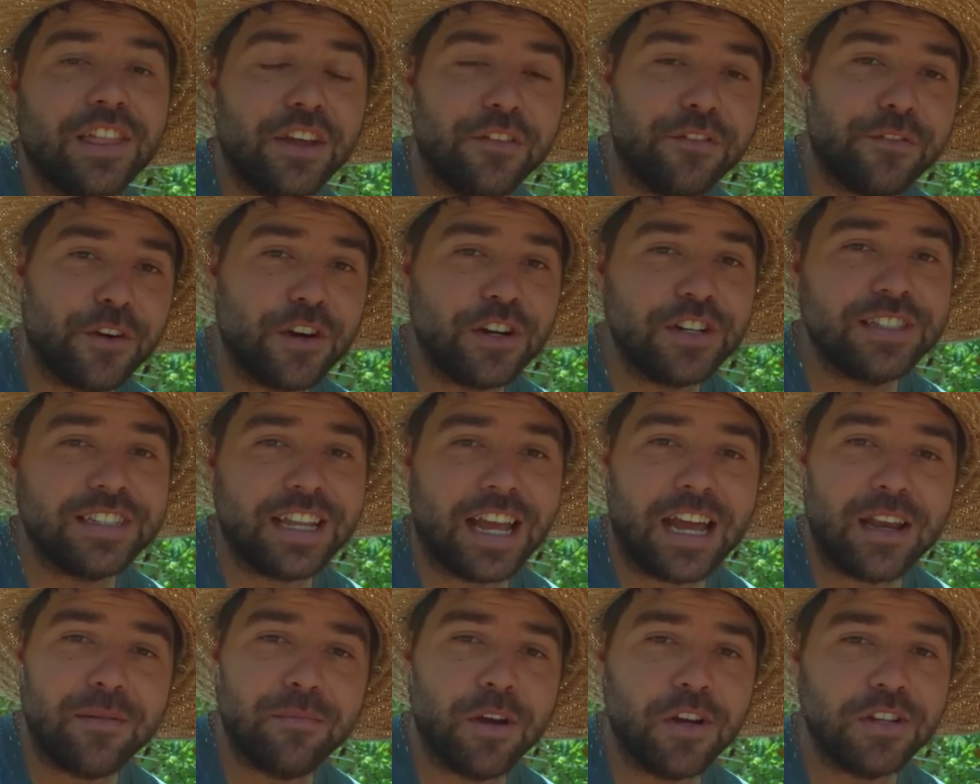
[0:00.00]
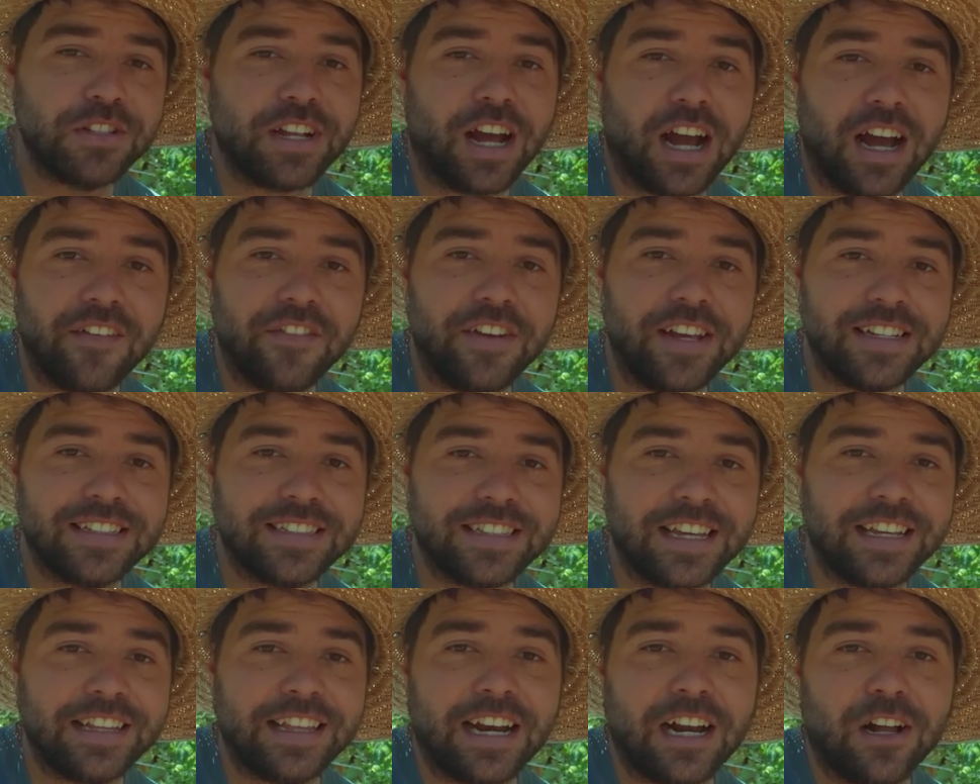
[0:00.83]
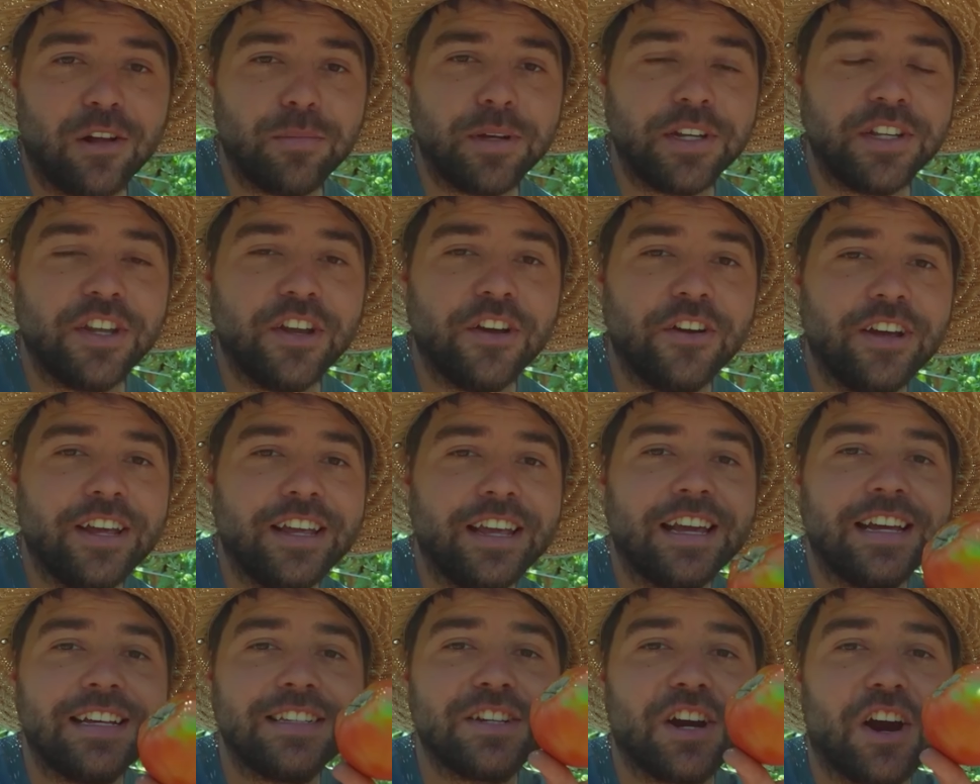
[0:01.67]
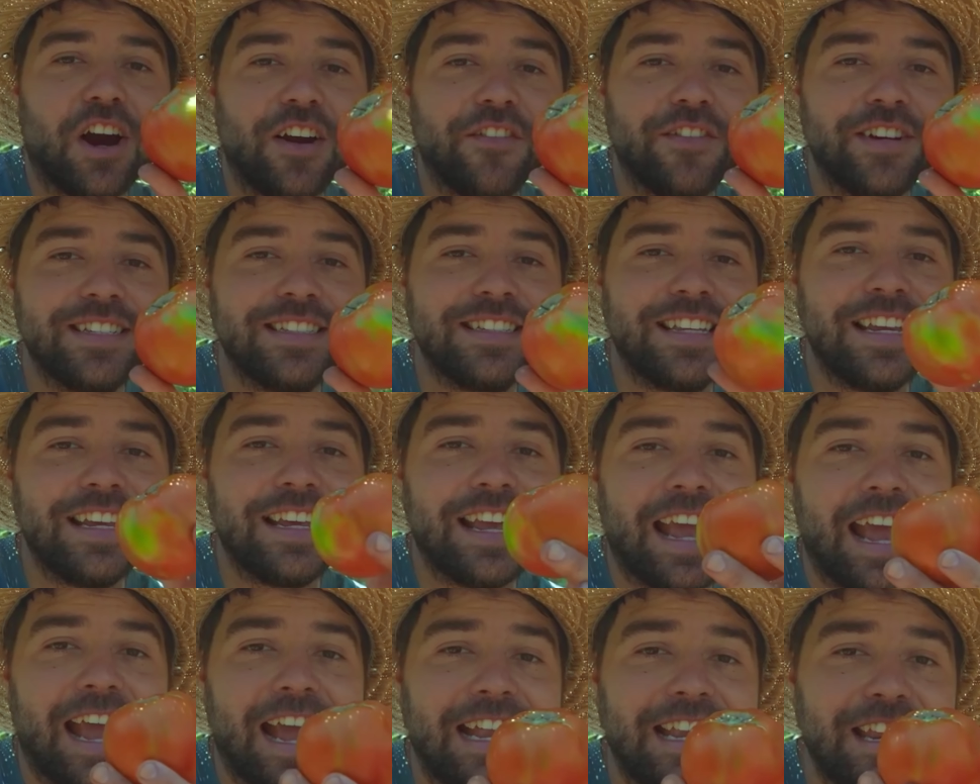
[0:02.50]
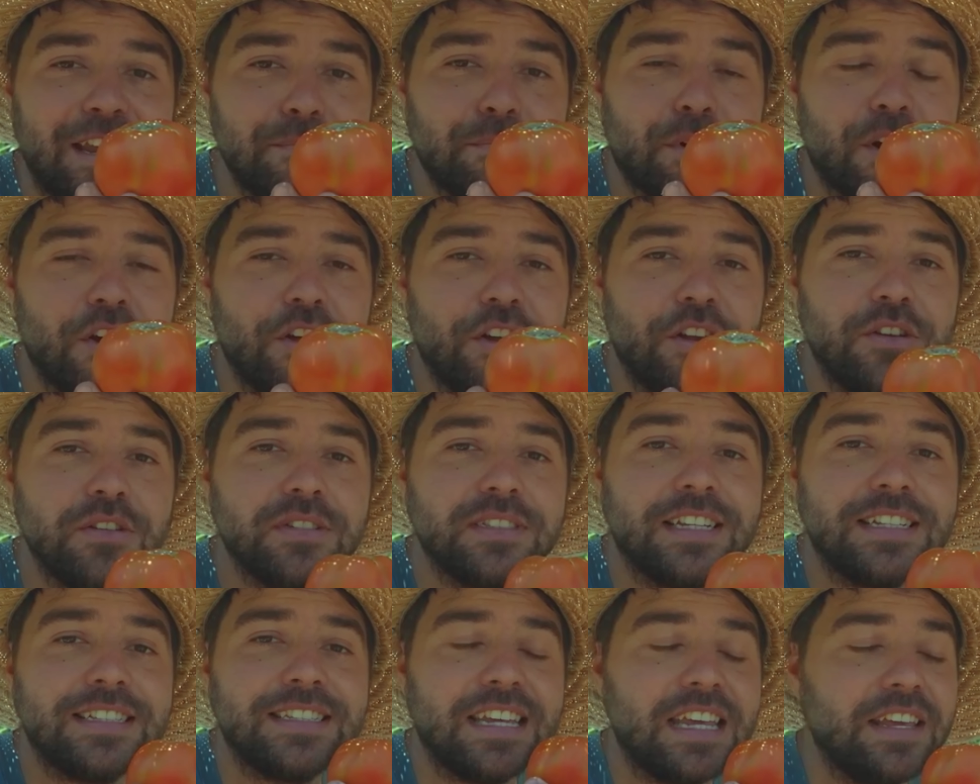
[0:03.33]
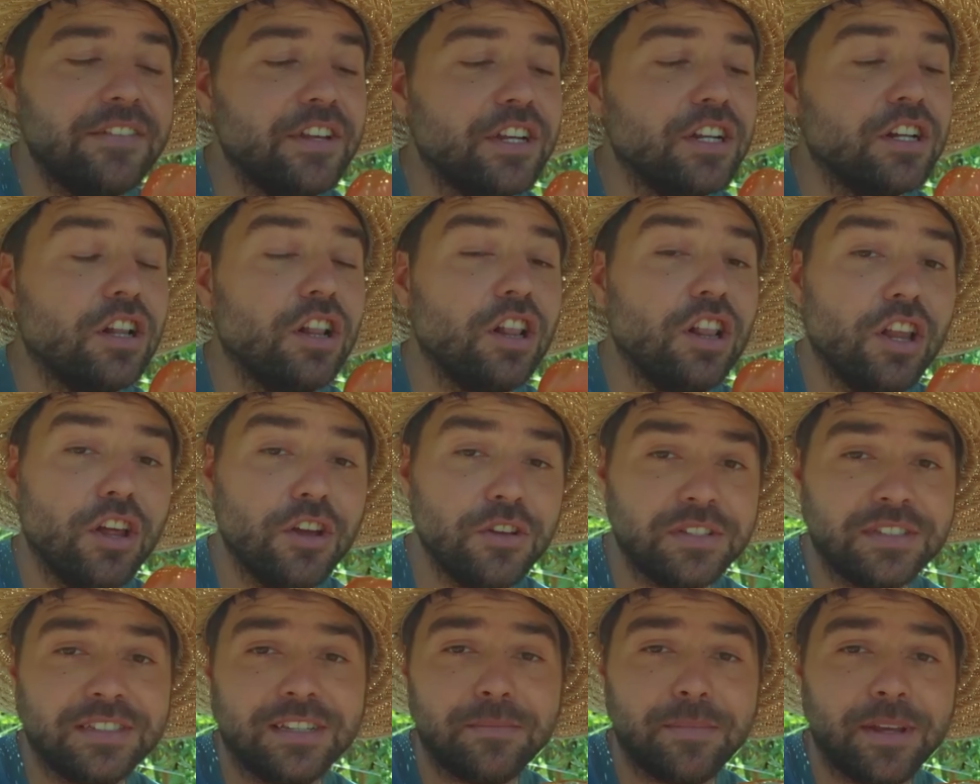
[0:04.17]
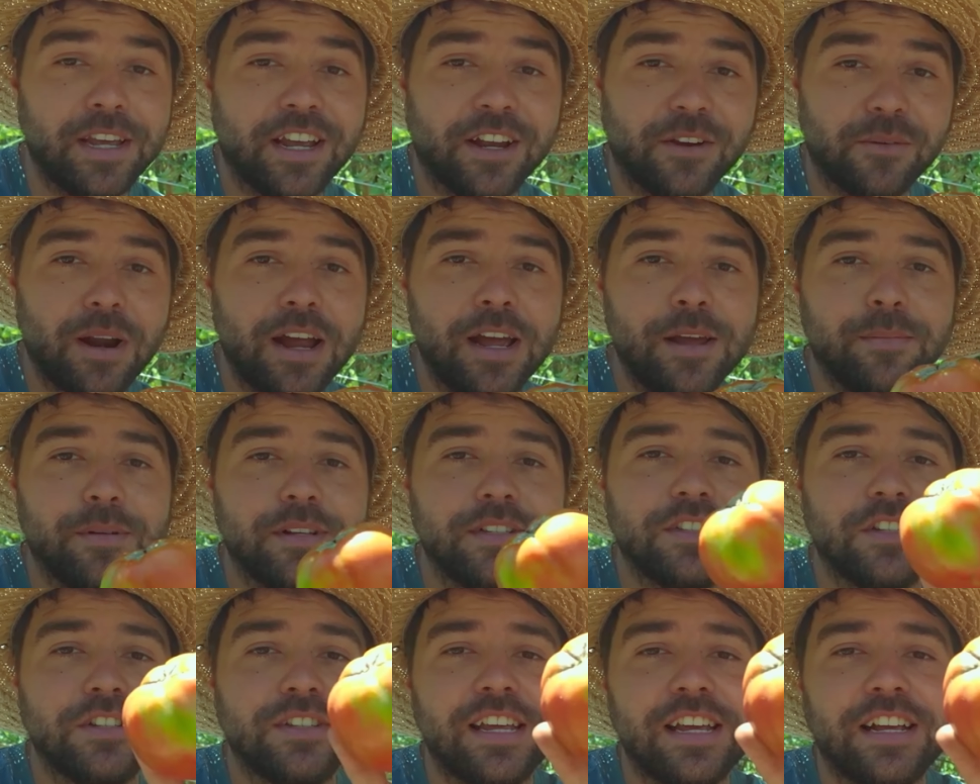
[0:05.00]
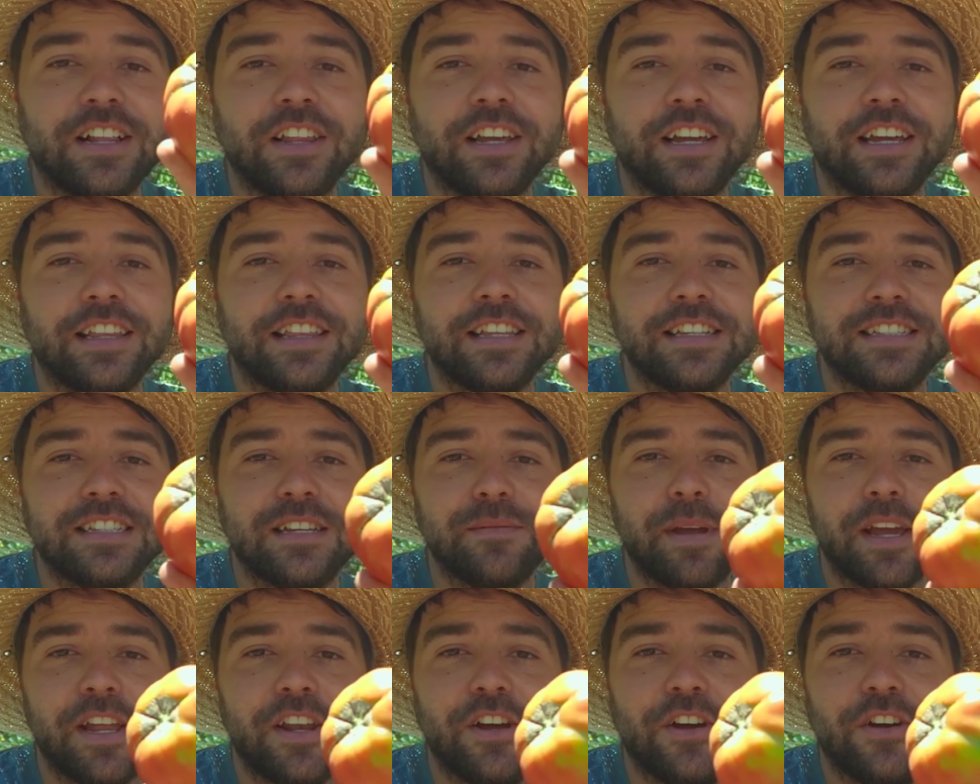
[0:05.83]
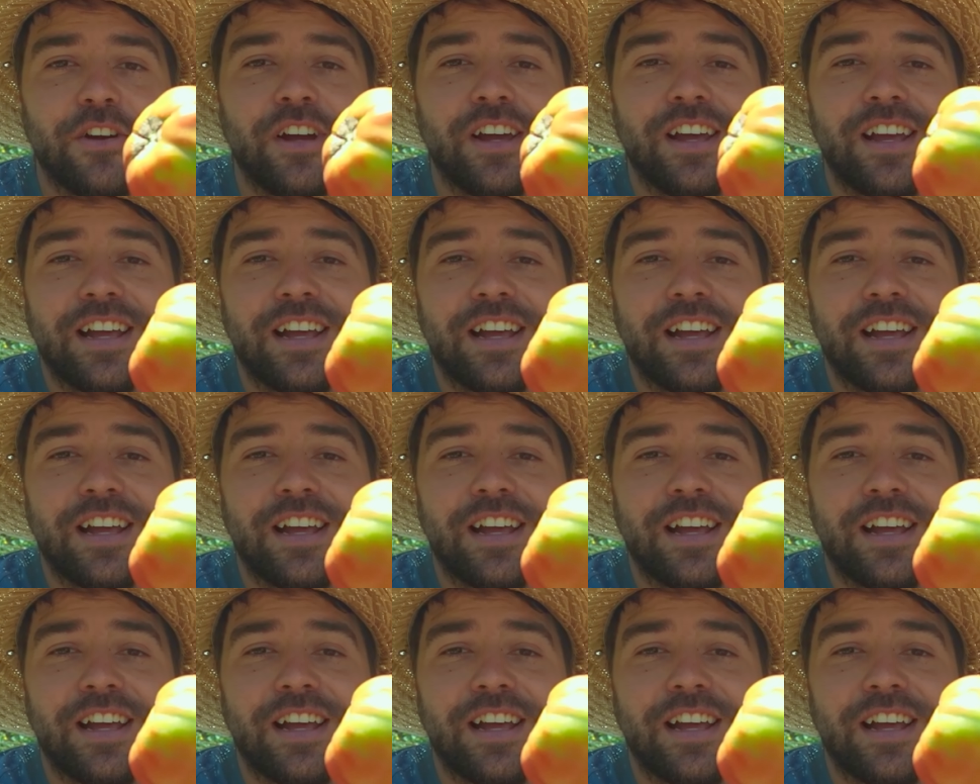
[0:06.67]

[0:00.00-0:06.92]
first and most obvious thing that I'll be doing is harvesting any produce that's even close to being ripe. So take a look at this tomato.